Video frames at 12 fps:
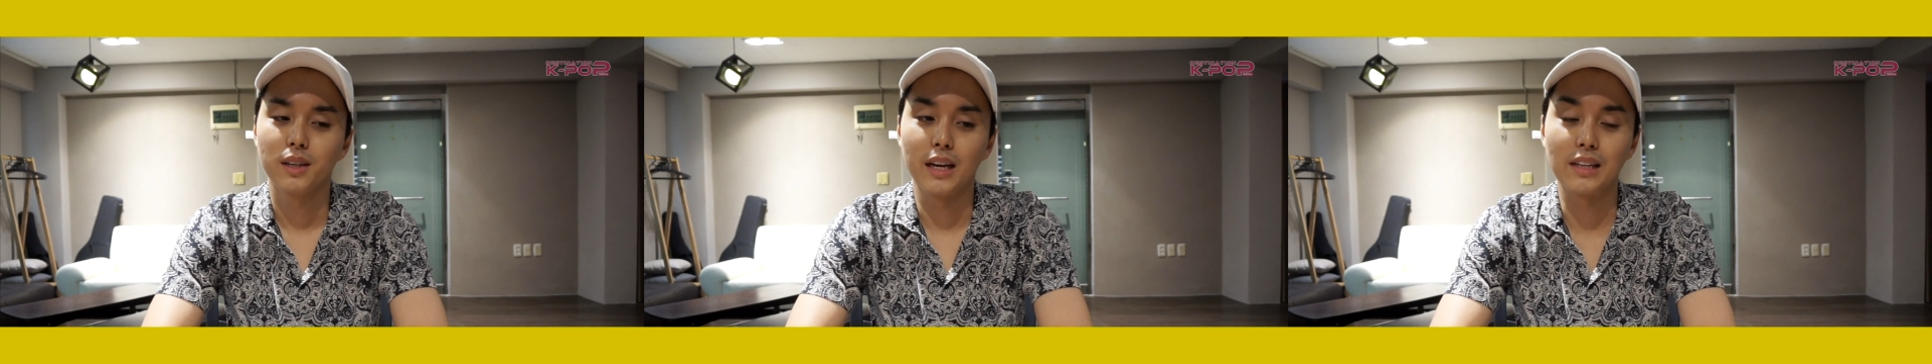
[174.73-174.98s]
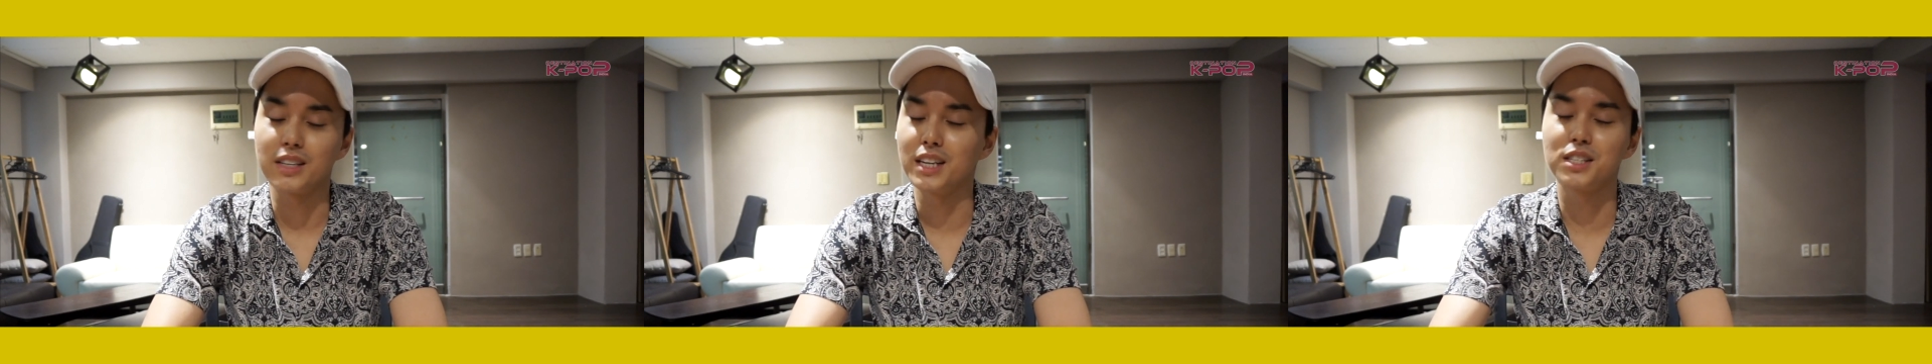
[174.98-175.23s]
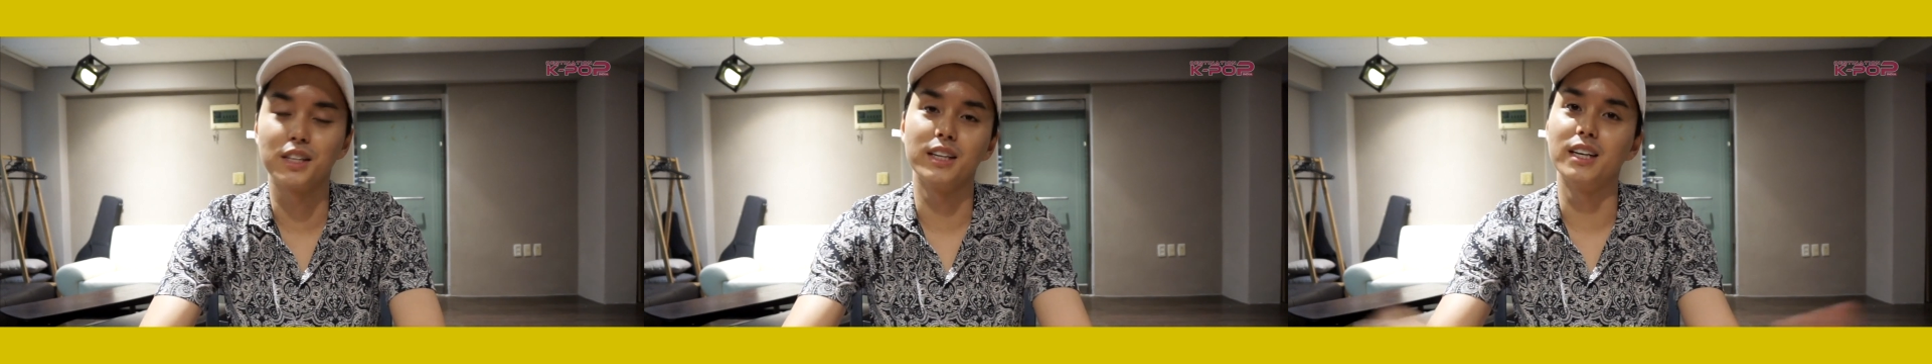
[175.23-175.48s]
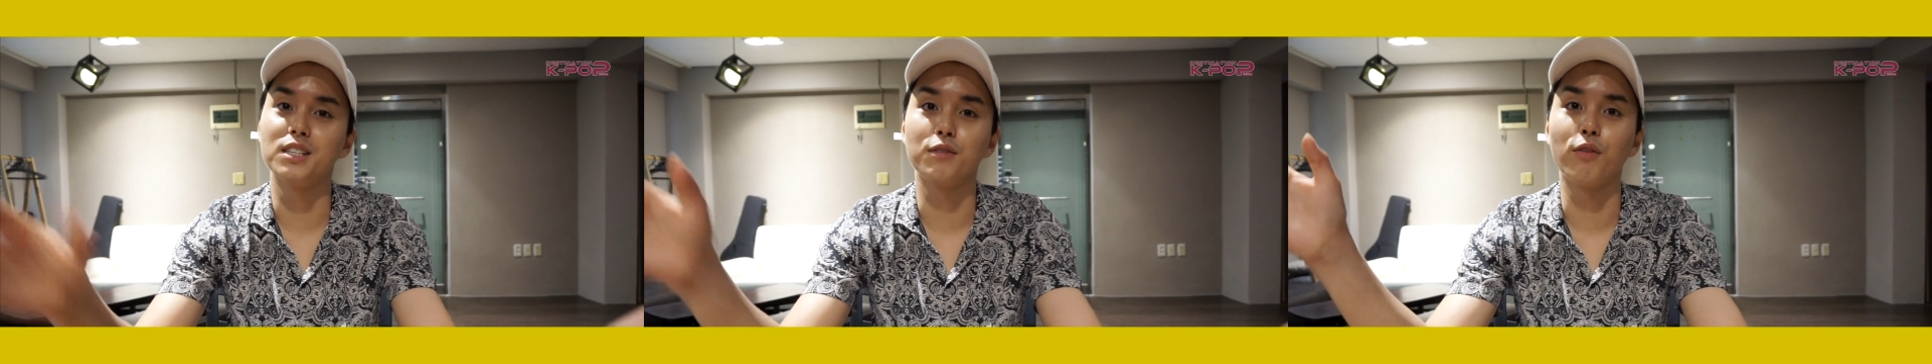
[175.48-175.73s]

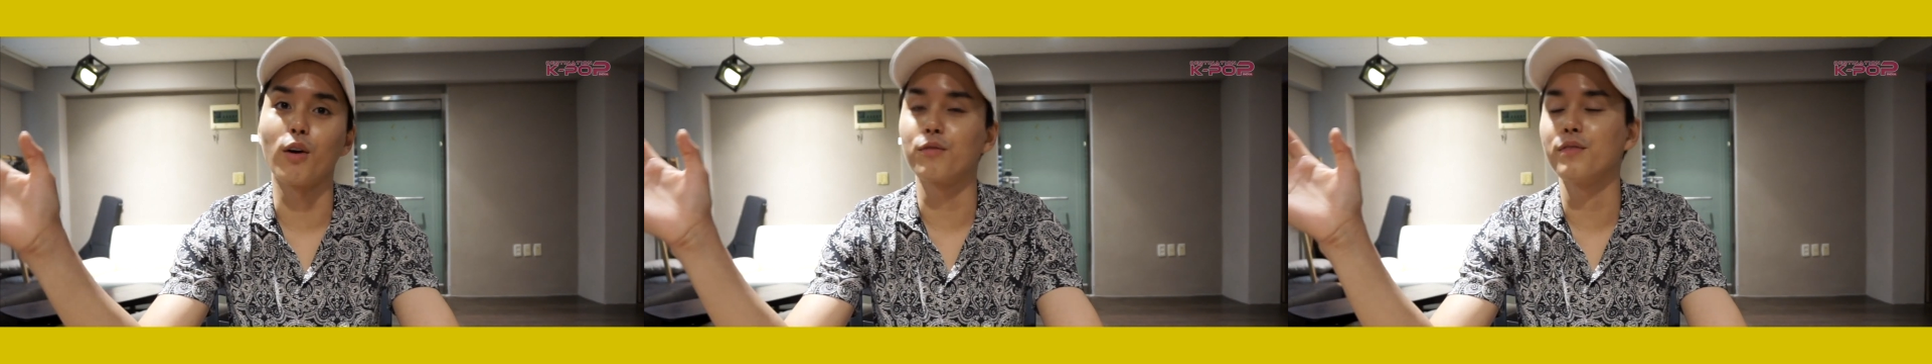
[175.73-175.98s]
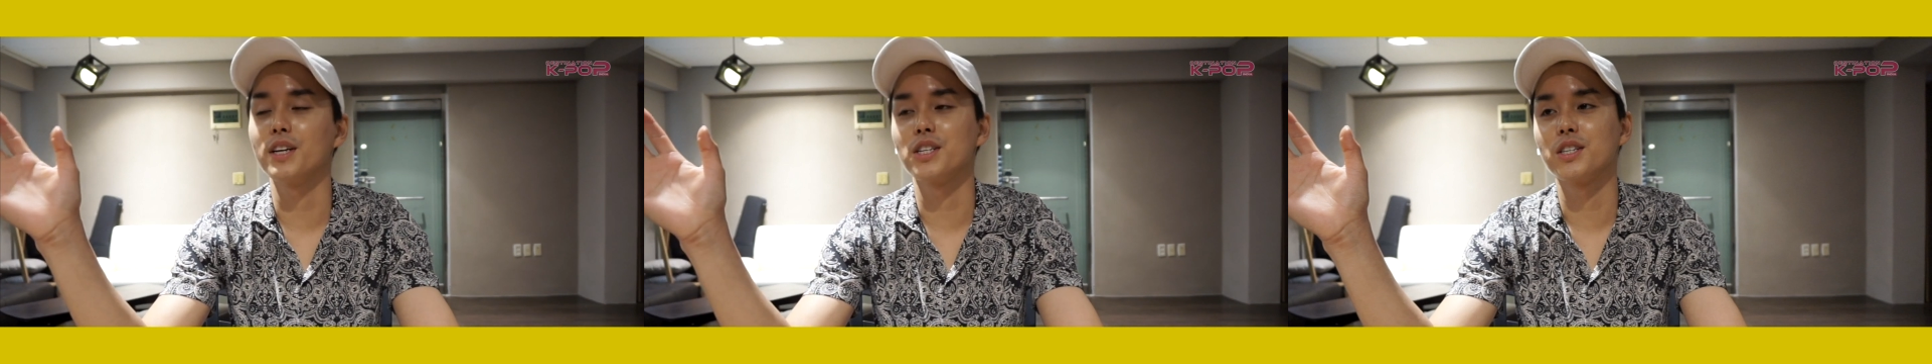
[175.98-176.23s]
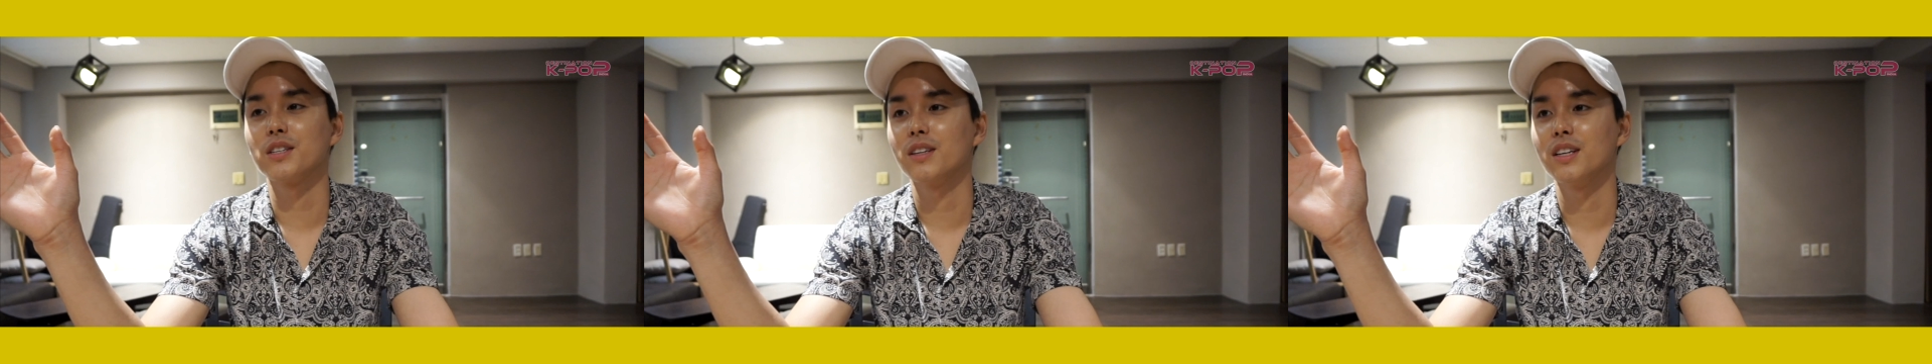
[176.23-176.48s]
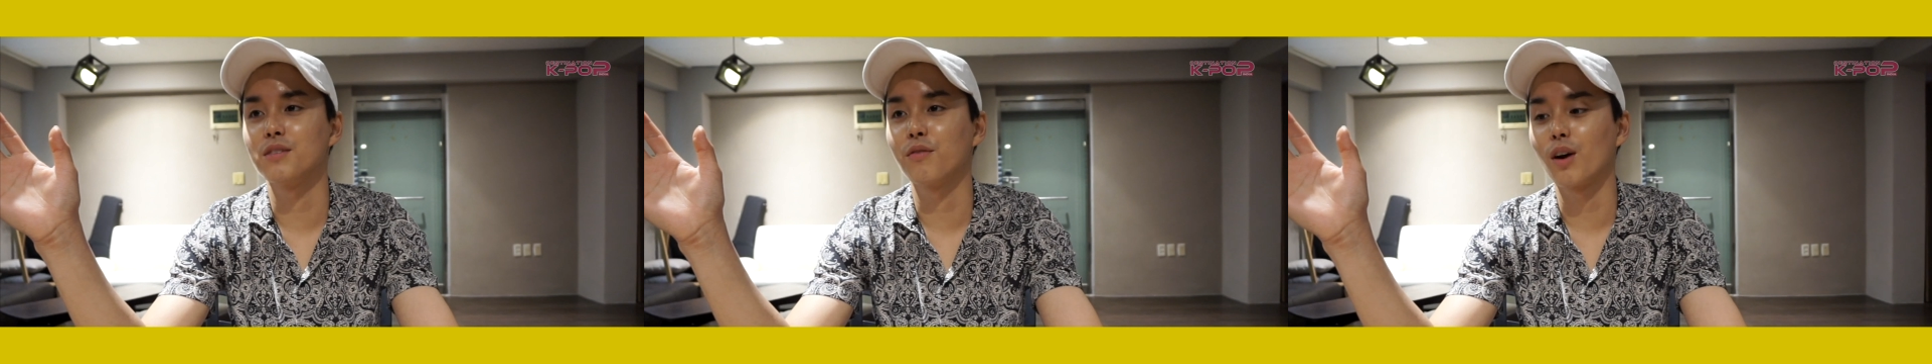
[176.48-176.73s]
It's a
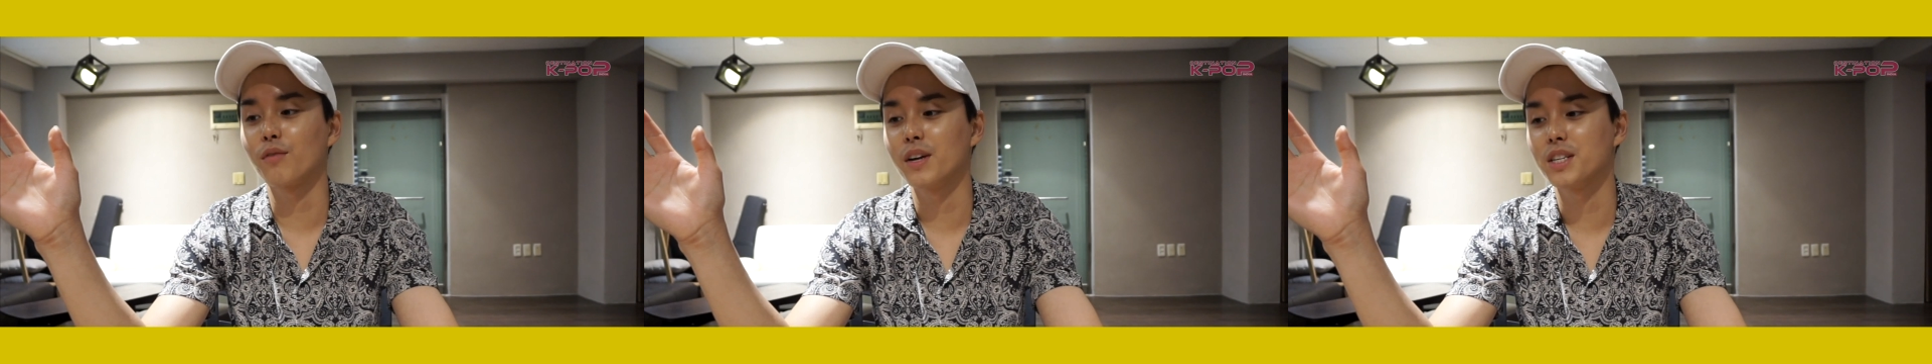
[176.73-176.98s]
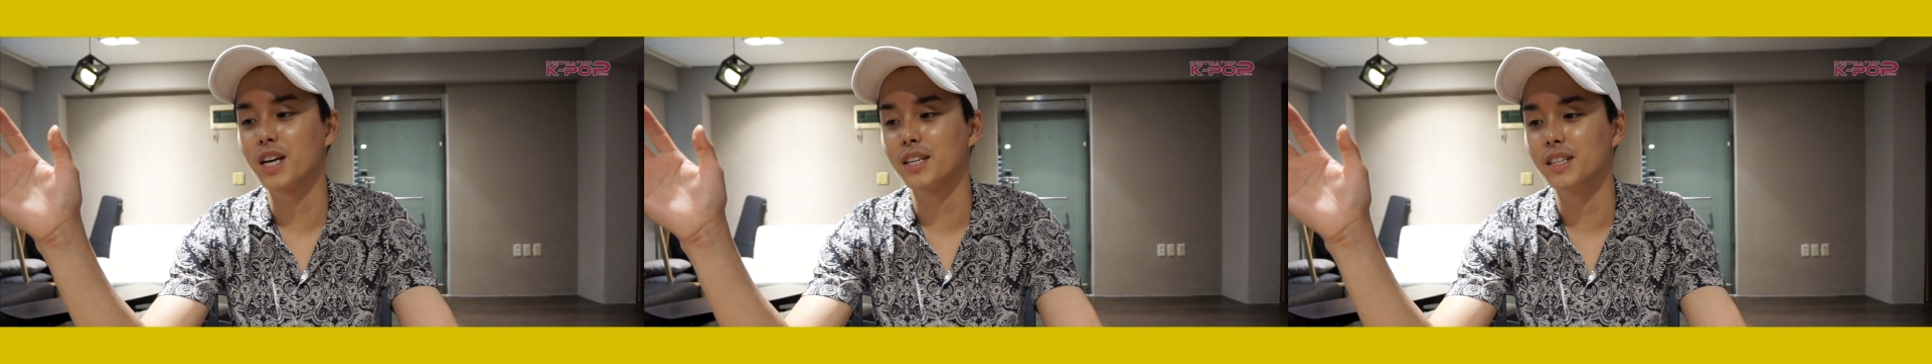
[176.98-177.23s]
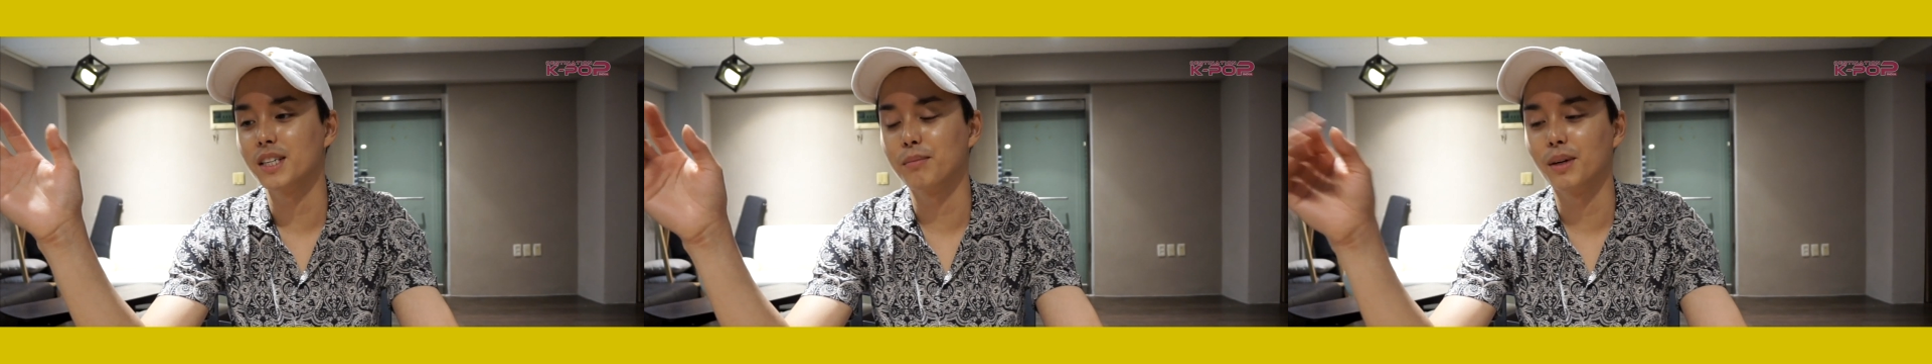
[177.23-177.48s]
far-fetched idea,